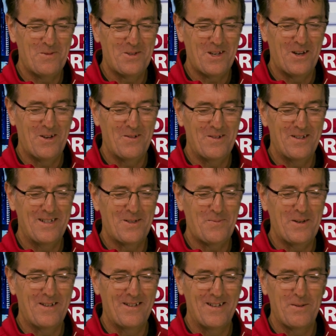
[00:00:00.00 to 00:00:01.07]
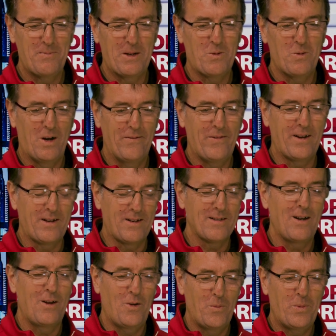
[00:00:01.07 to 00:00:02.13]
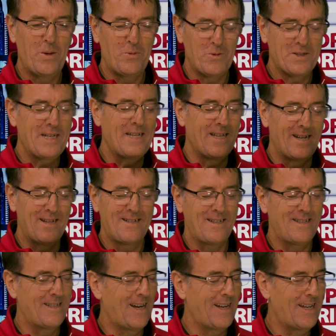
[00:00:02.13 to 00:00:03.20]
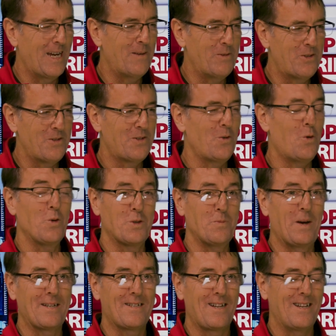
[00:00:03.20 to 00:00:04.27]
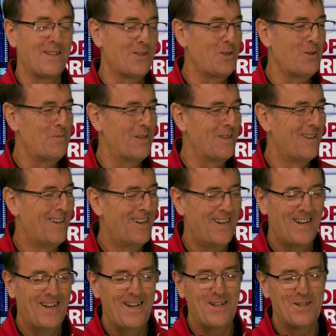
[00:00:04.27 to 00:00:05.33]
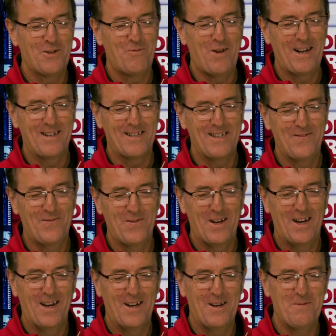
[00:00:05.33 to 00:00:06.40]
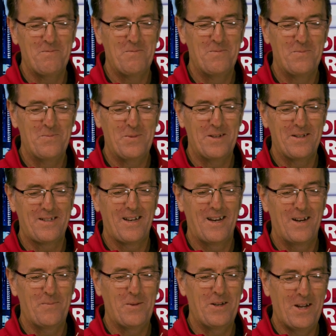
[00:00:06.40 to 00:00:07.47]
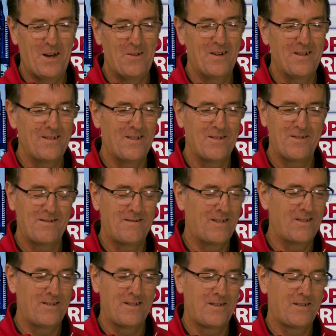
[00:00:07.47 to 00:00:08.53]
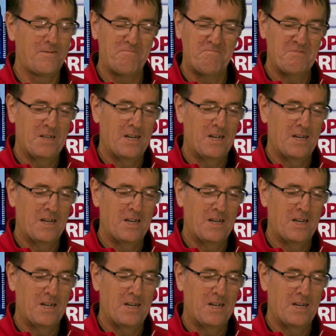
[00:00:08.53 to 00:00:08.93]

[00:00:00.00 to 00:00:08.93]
so it's been quite funny because a lot of people see the Le Tissier name and just automatically assume that it's a relative. But no, I just,